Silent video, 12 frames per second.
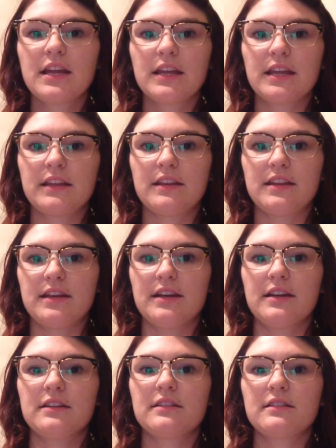in
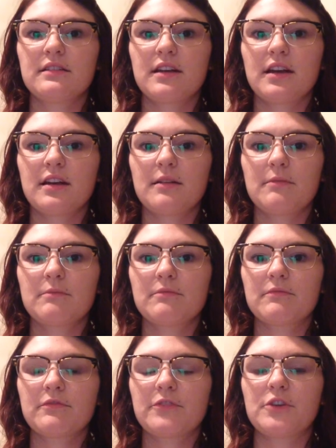the
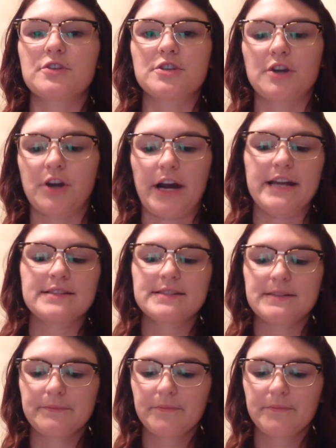future grades.